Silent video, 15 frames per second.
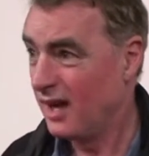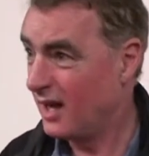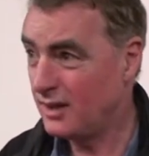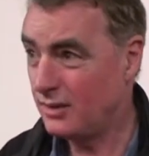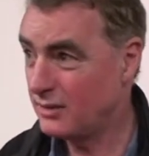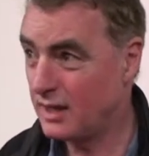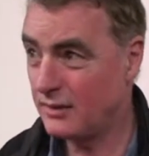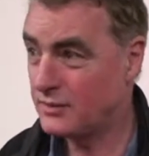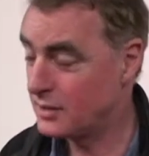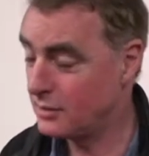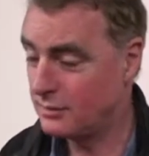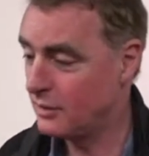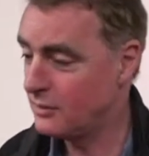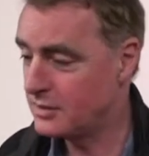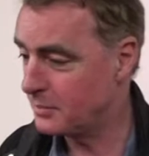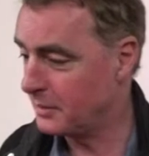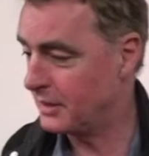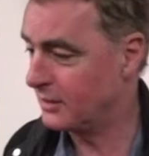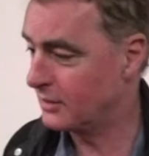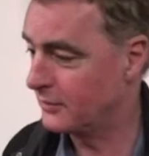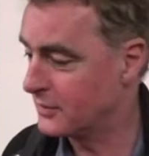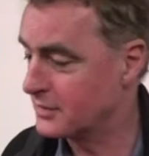I don't give two hoots about
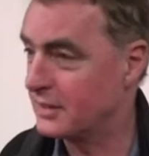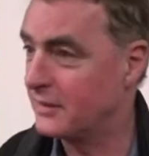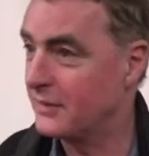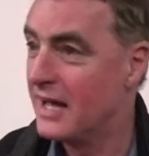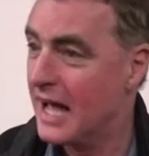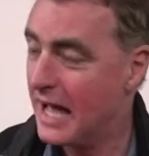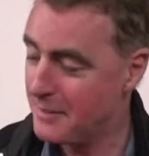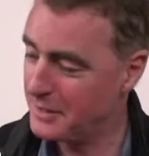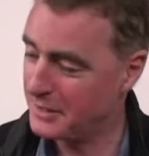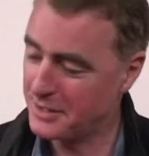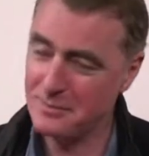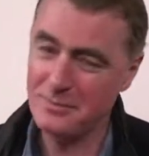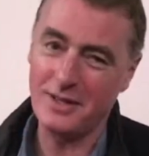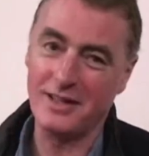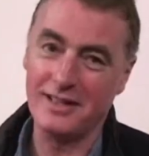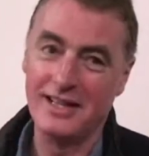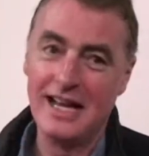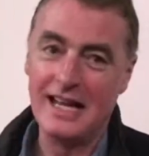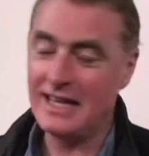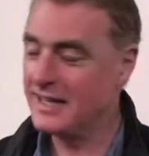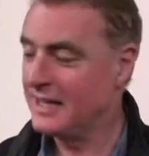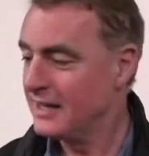the Eurovision. I mean, come on.
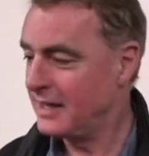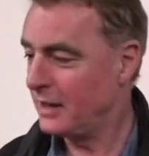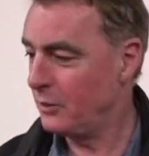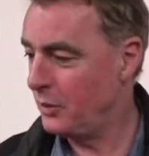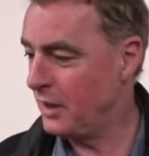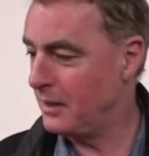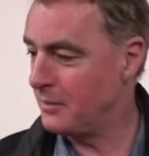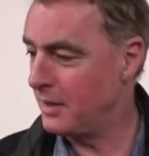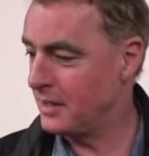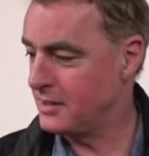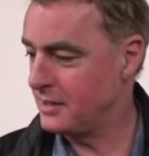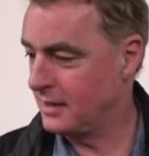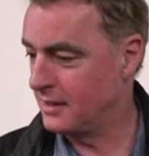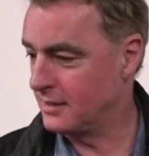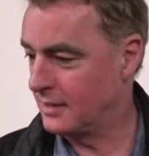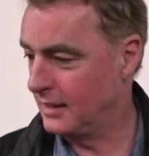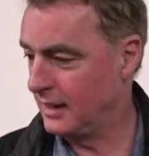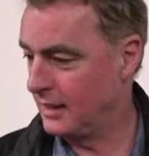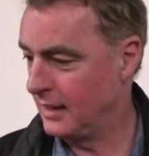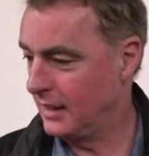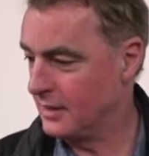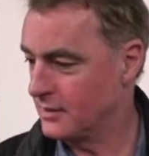Like, they'll wheel Marty in at the
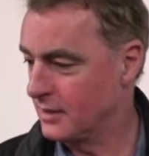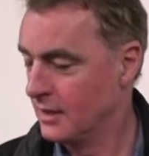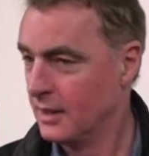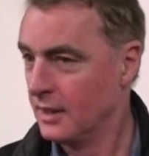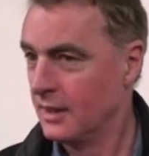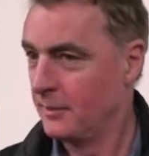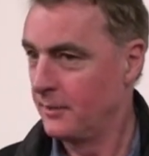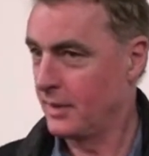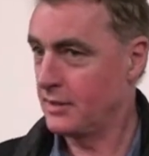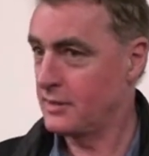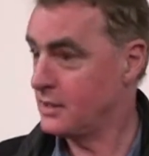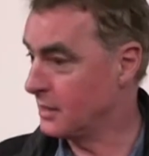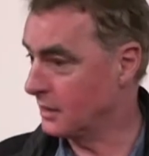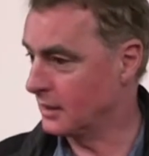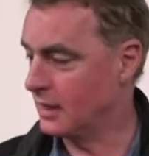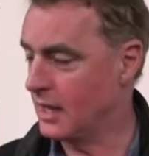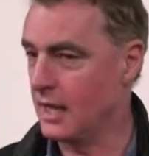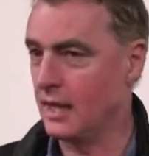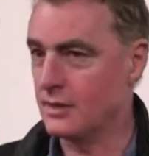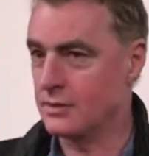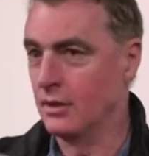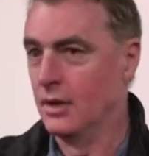late. Because he's got the gig,
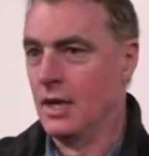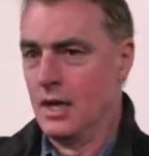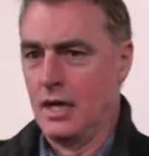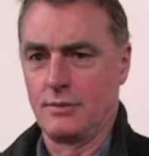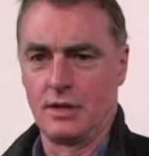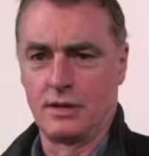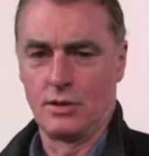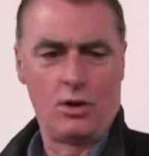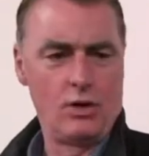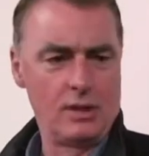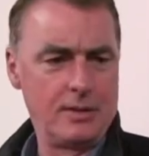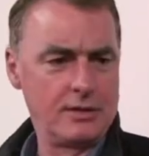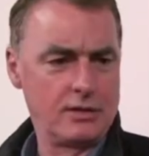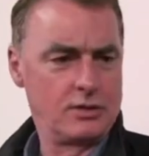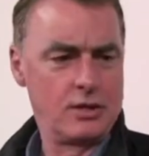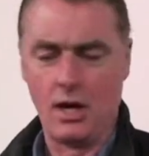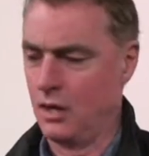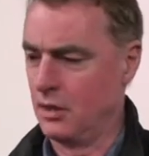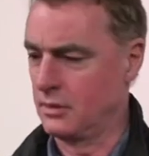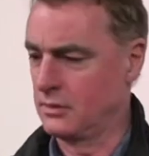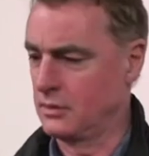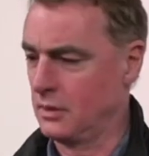he has to go. It's all about the
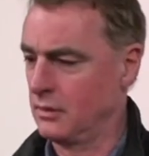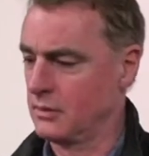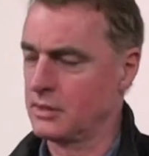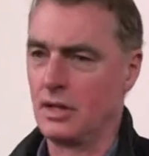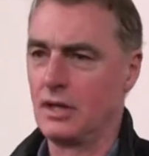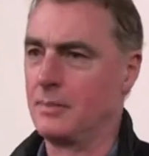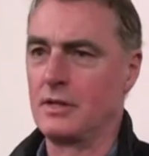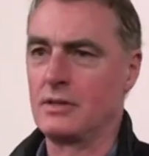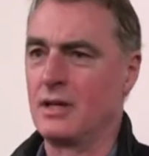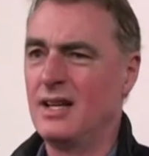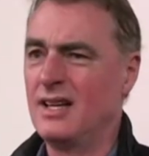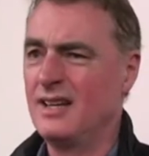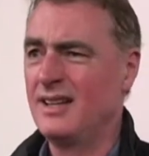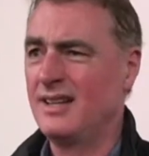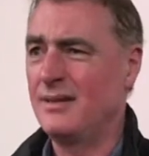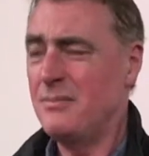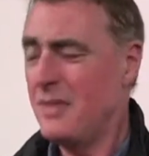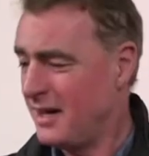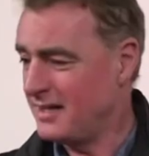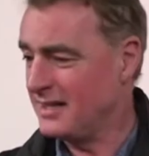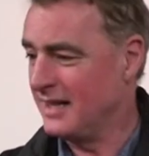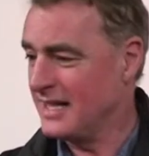songs, it's all about...
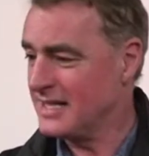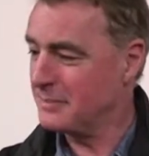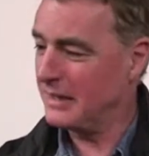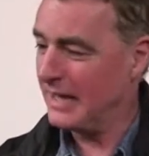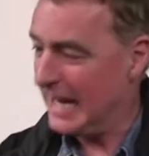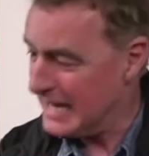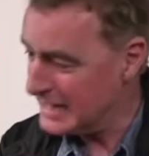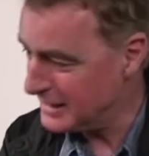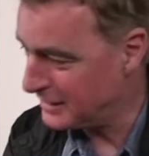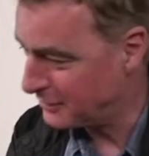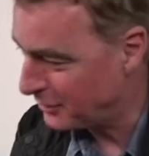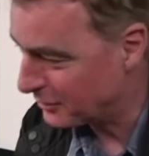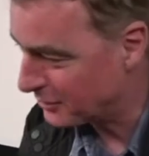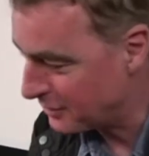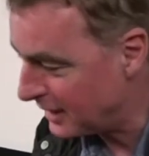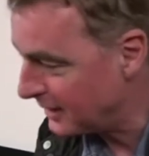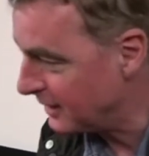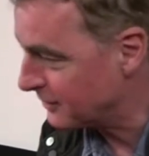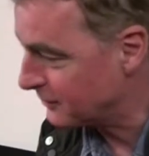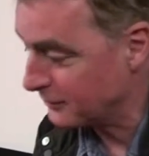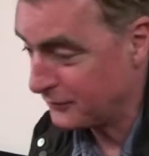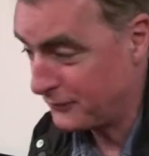Marty, it's about 80-year-old
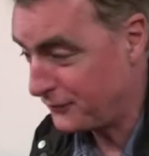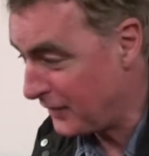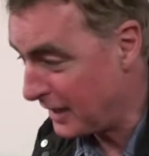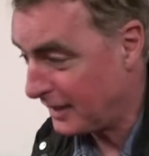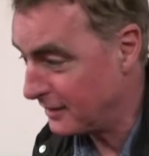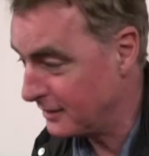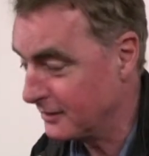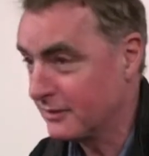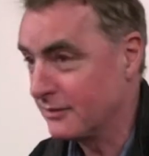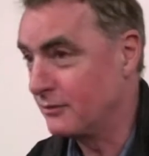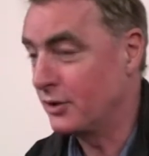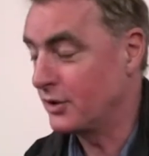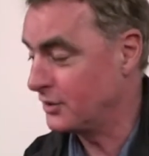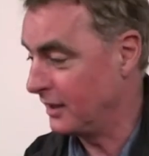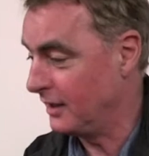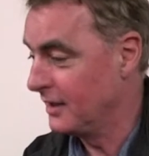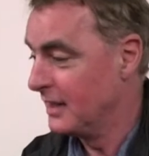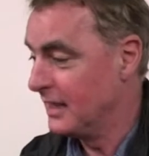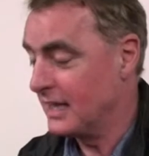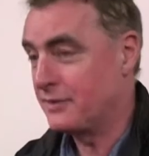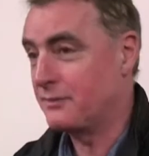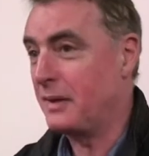grannies from feckin' Russia.
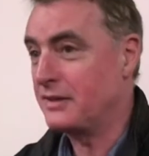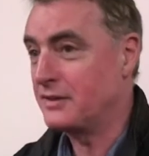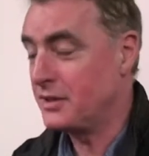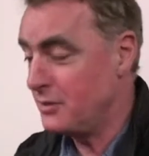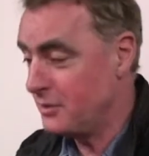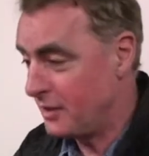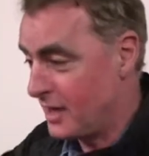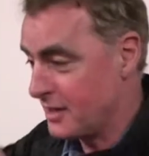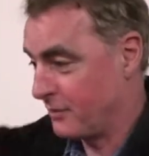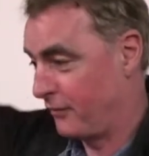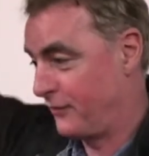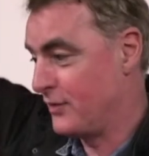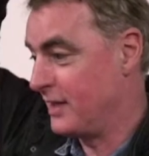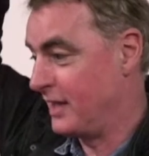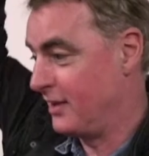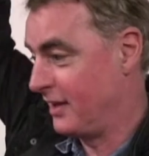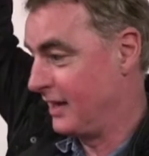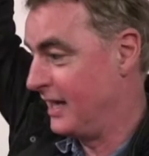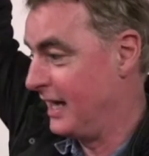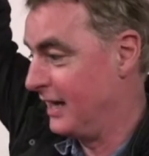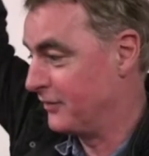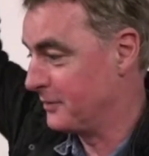It's about two guys with funny
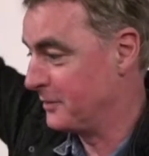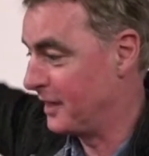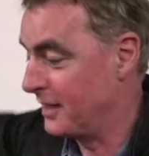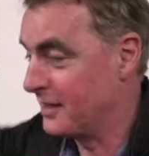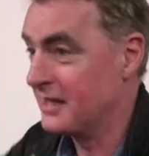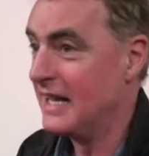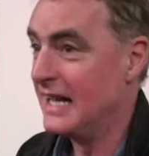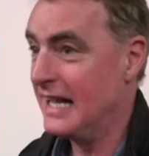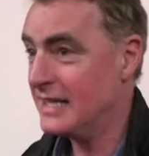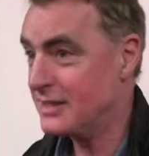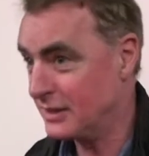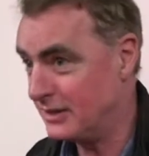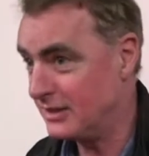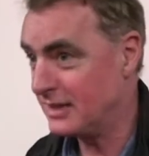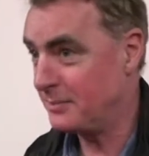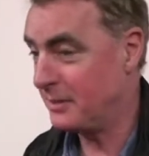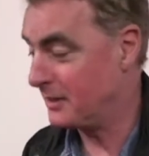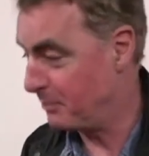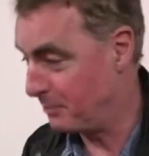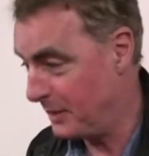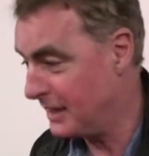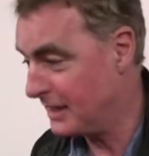looking hair from Ireland. It's all
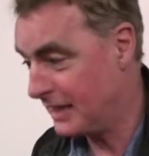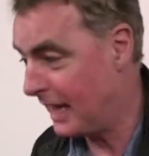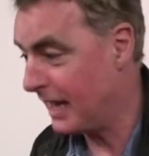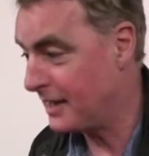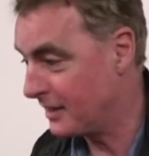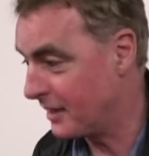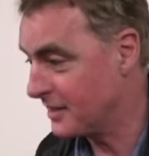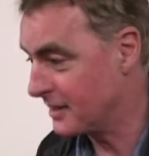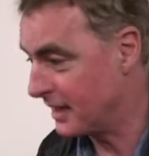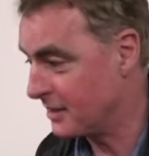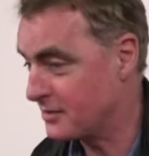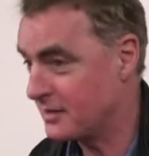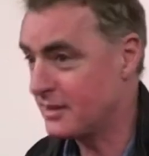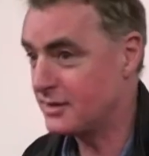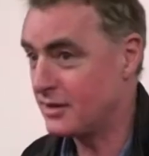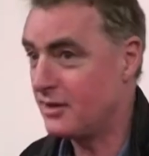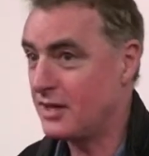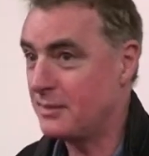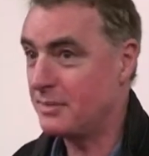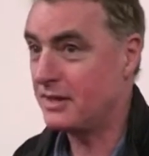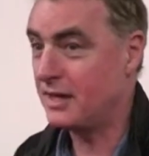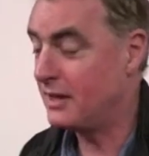about a big gay night out, and it's
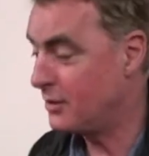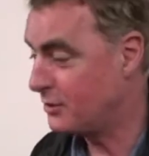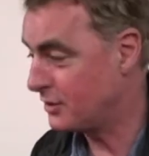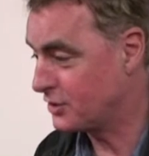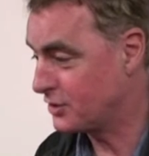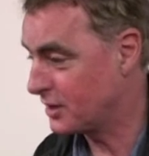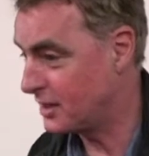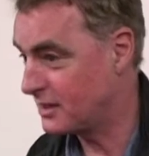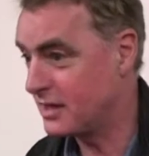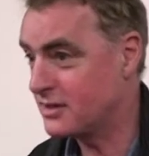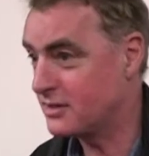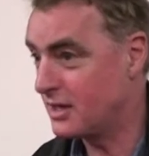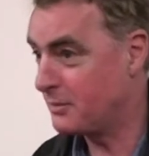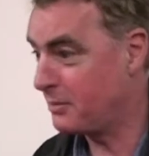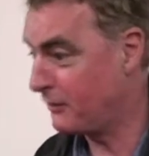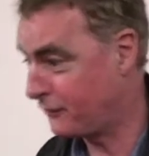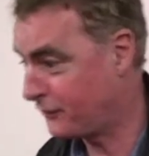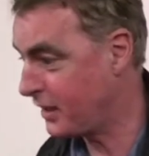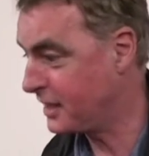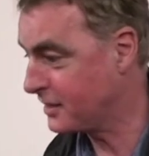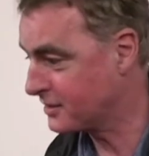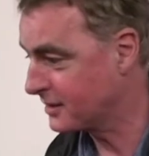all about a load of shite, and it's all about
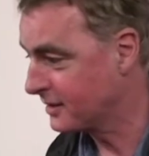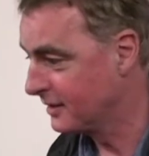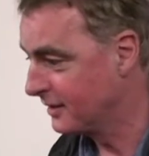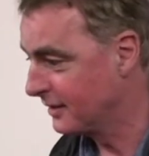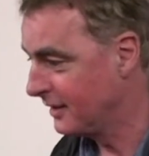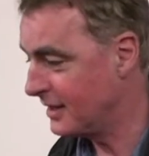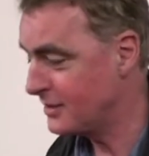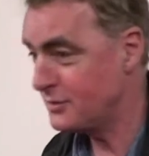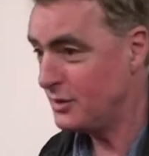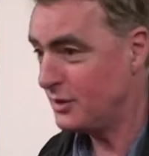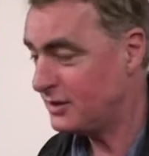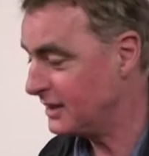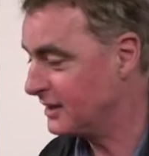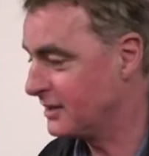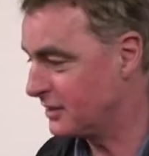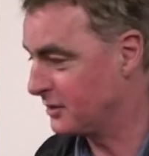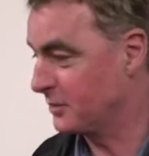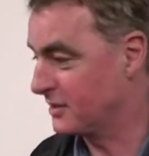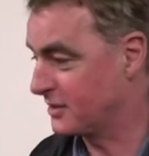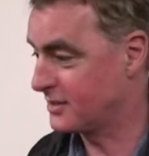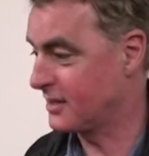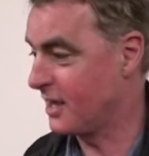freaks. It's nothing to do
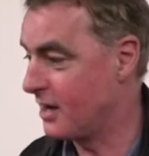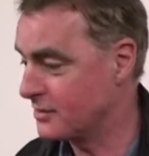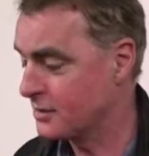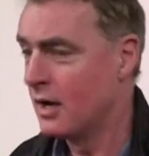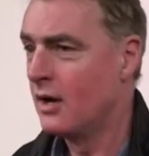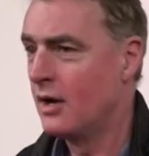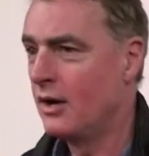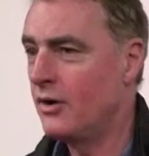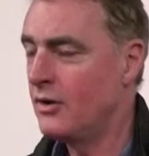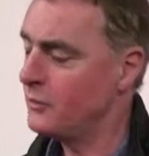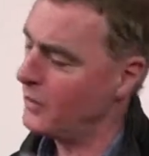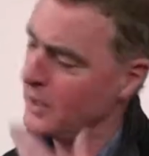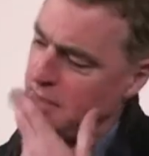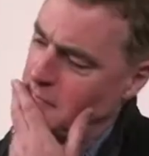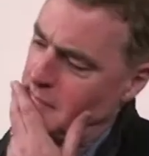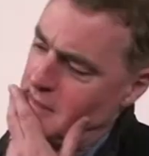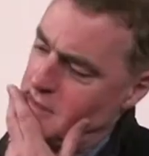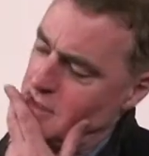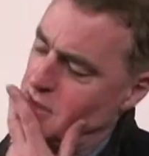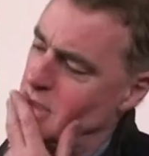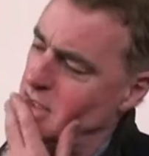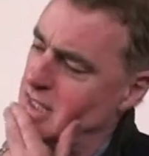with songs. Oh, wait a
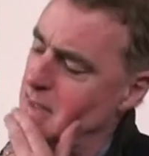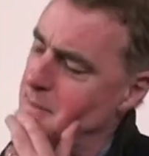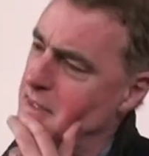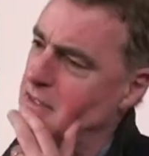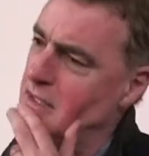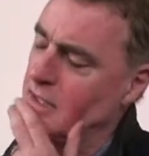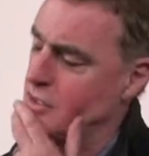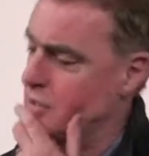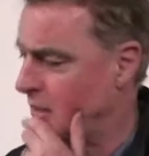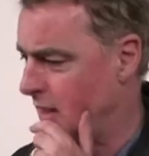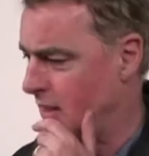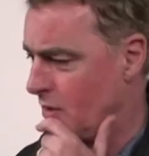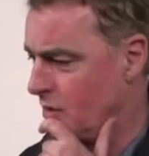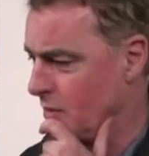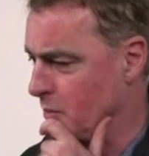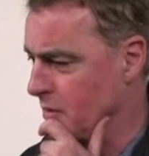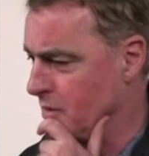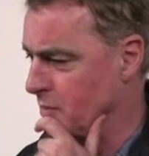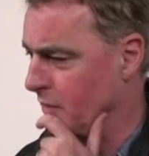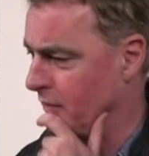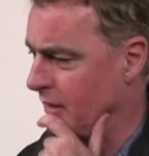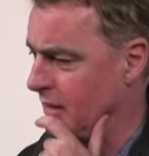minute, you're going to tell me that all the Johnny Logan
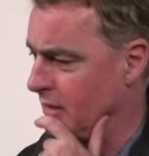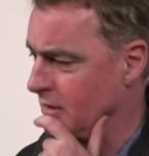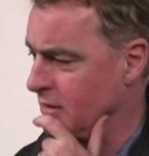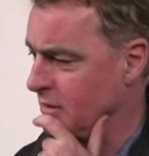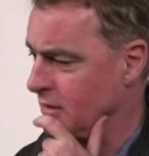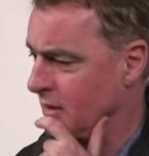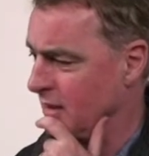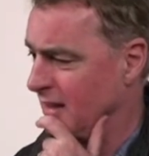ones were very good?